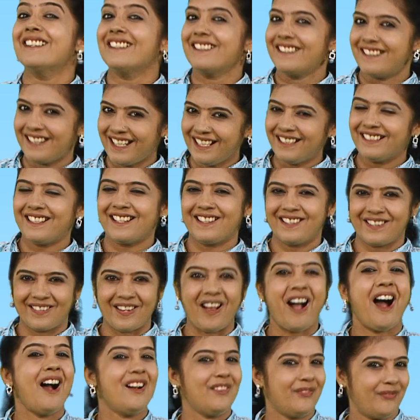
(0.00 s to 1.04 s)
sing the
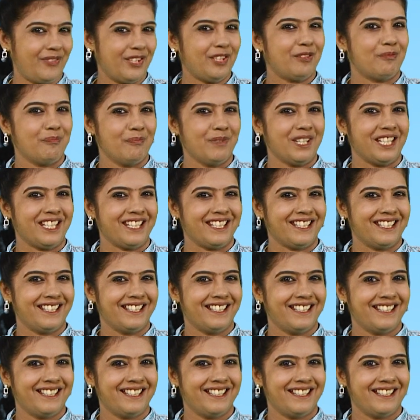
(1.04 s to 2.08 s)
song with me.
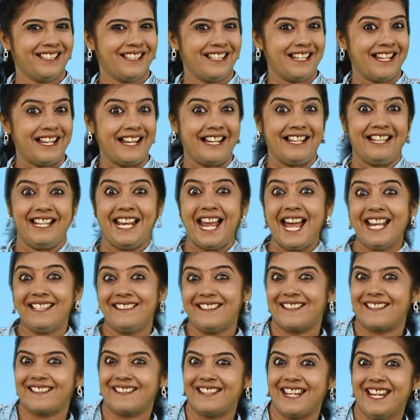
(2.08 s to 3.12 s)
Let's
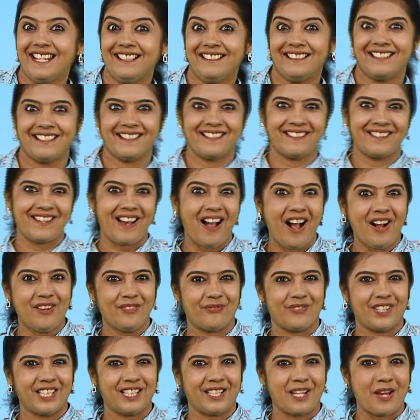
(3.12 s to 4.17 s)
sing the song
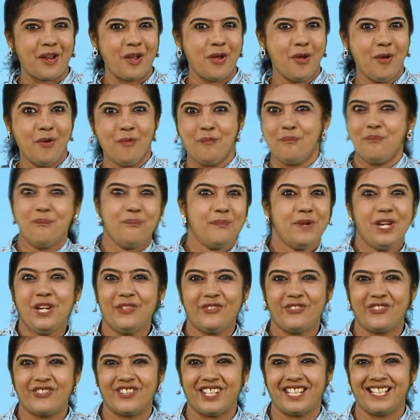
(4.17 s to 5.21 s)
with
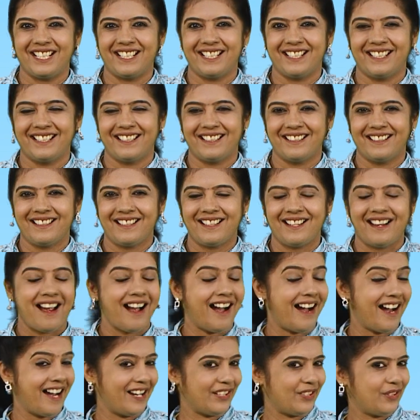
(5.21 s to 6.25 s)
music.
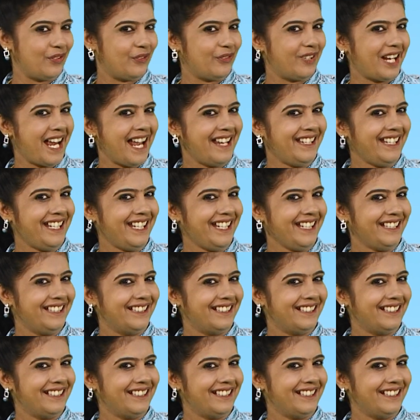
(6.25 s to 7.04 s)
Are you ready?